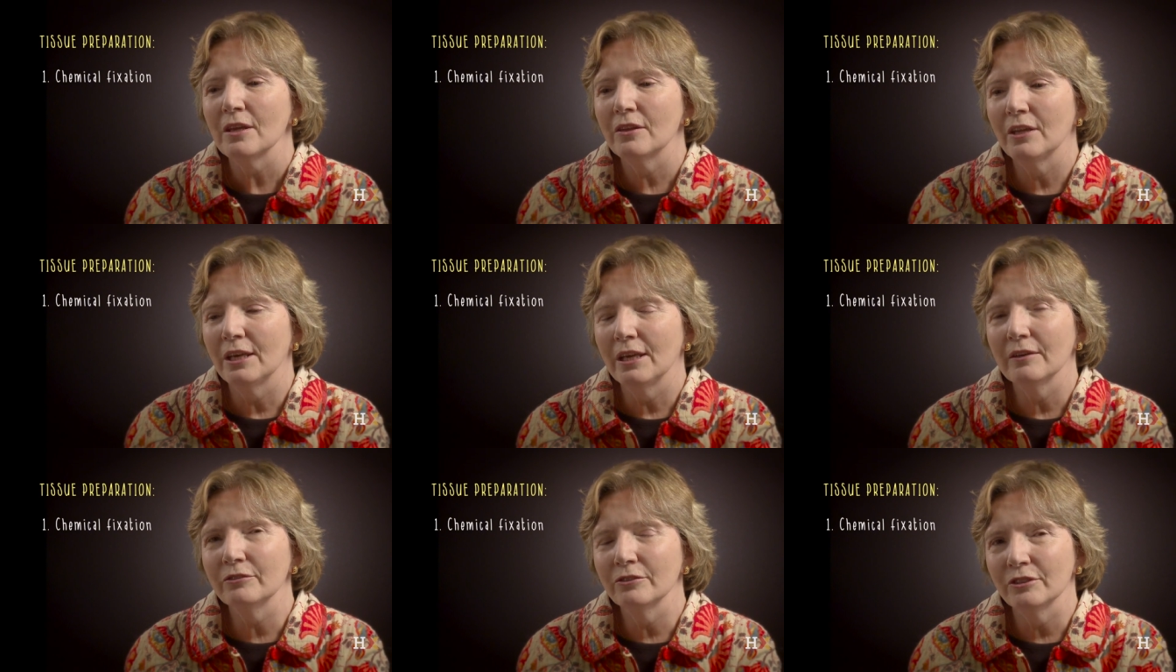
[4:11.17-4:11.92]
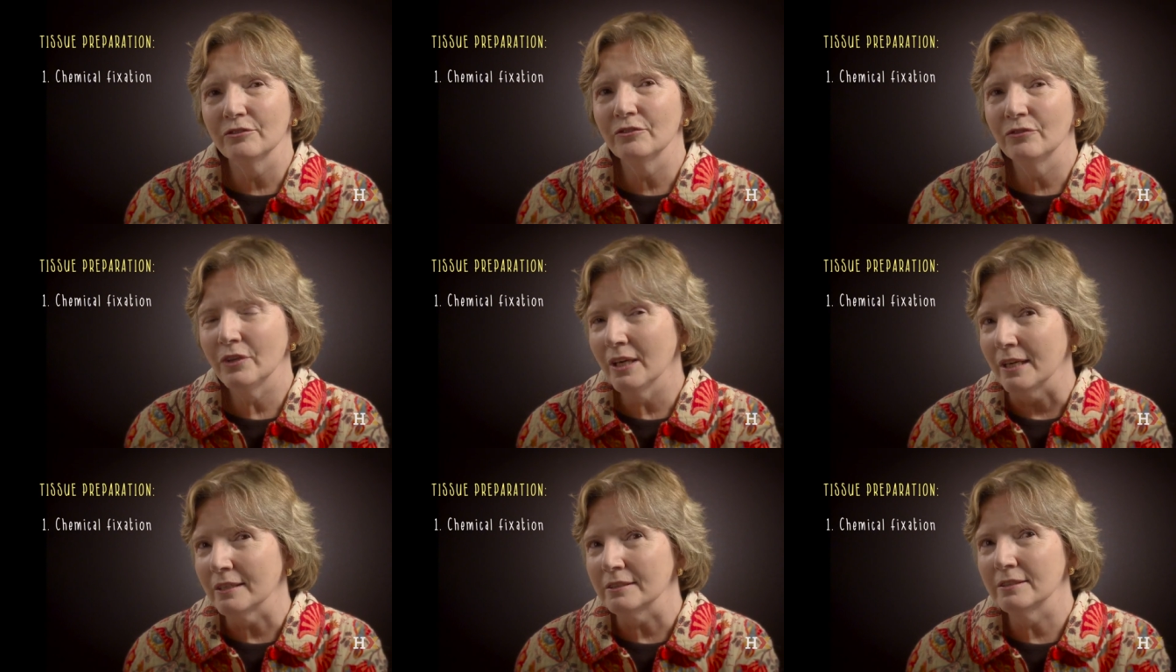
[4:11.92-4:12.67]
Then after it's
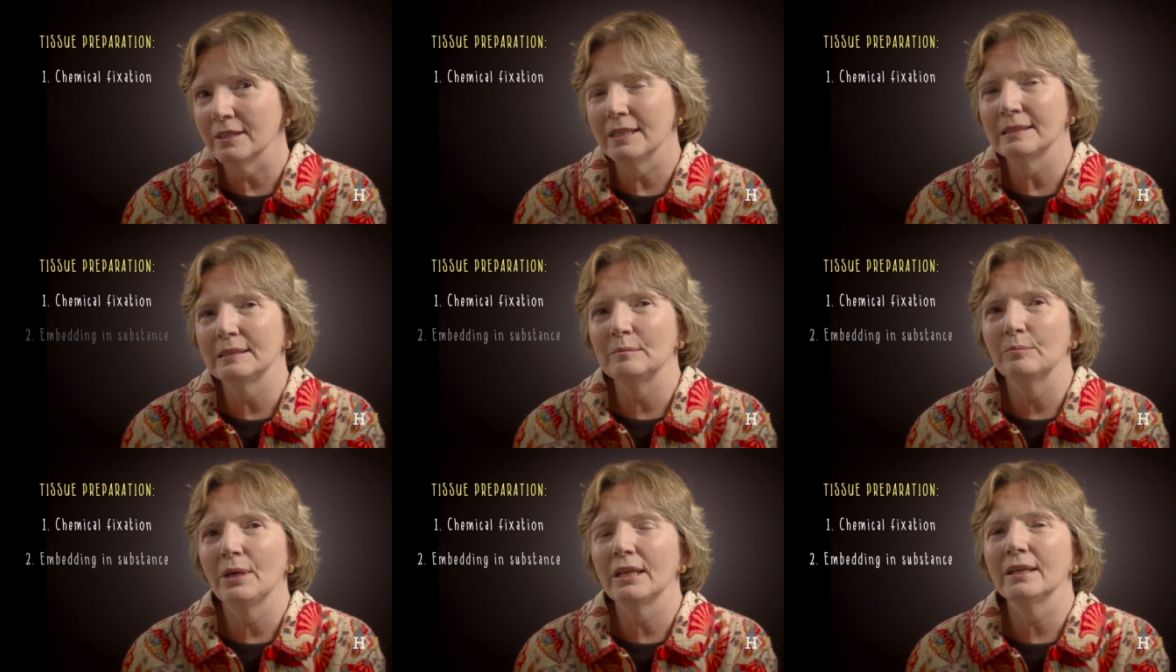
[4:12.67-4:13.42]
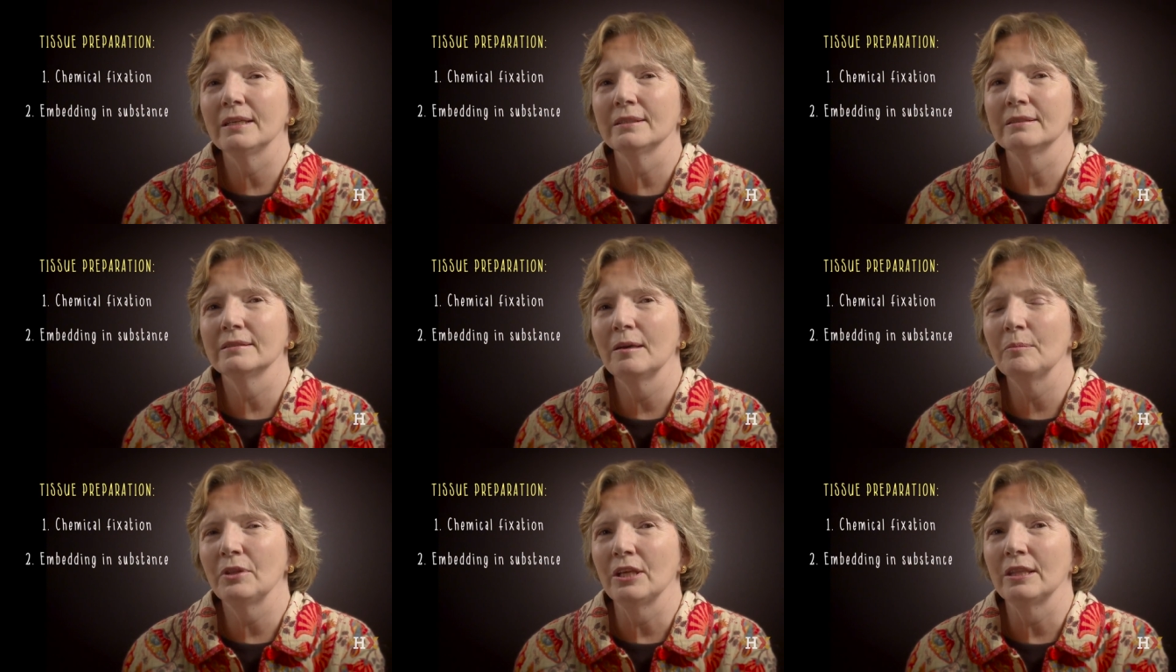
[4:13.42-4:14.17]
fixed, it's embedded in
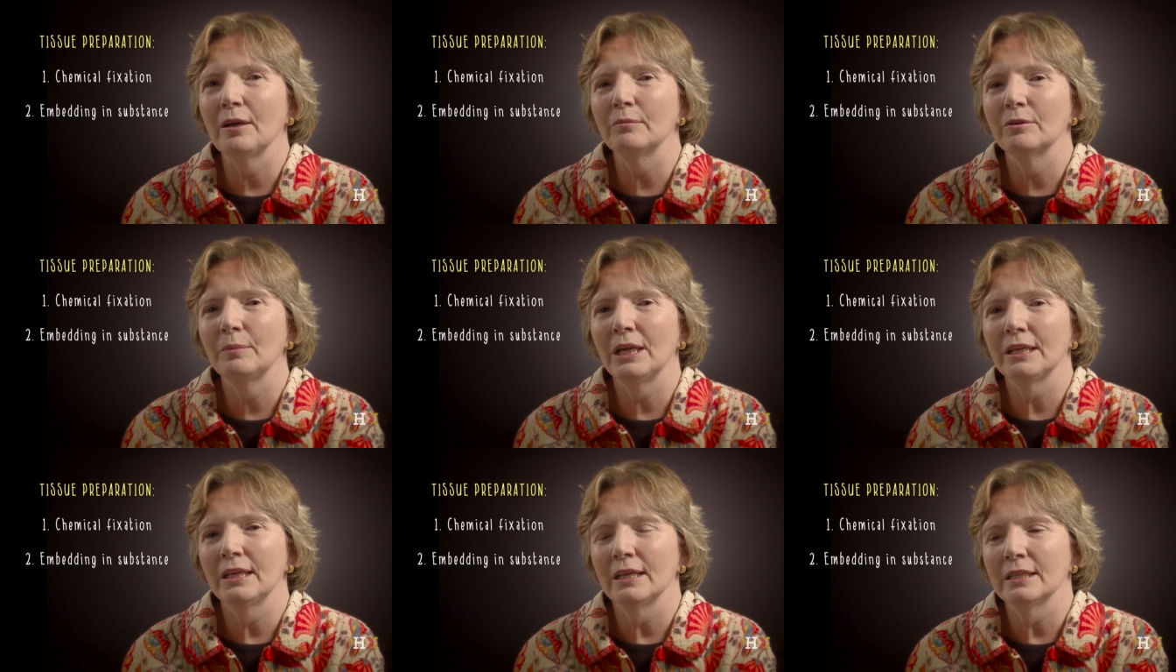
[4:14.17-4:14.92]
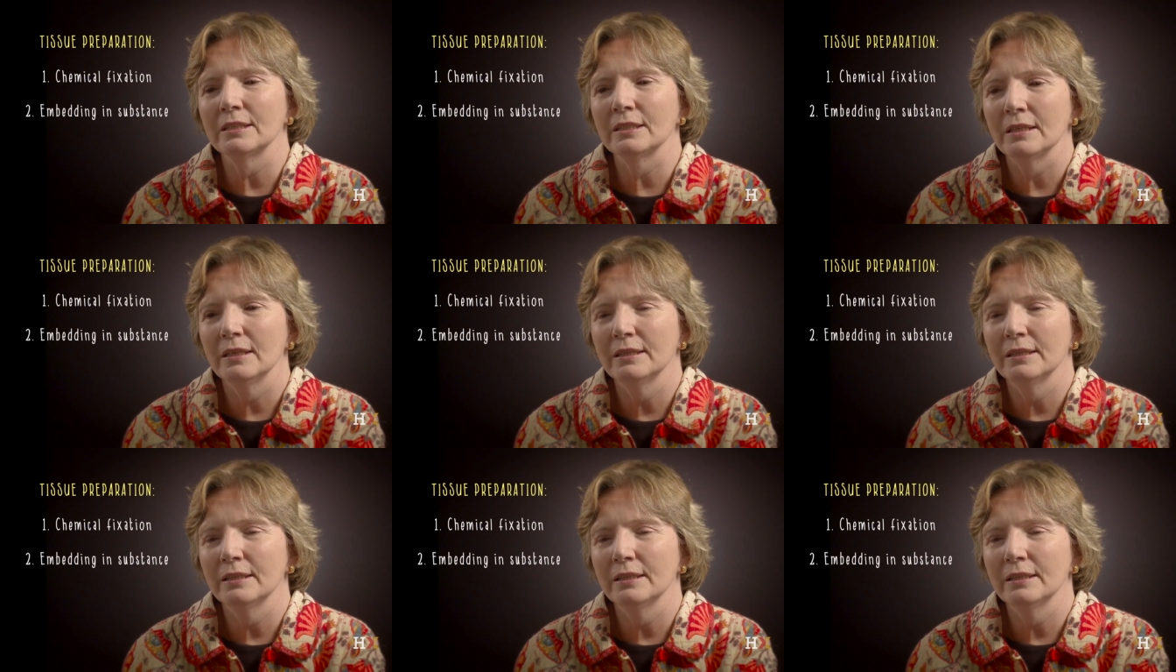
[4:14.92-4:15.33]
something that will make it